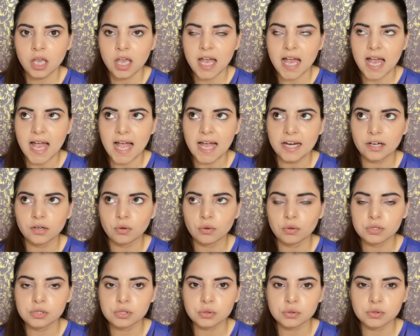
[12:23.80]
and
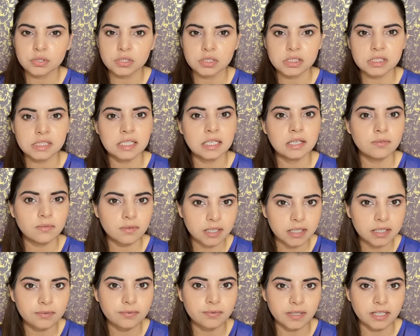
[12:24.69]
also silver
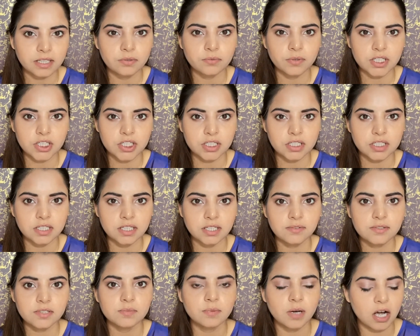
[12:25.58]
effect which it gives.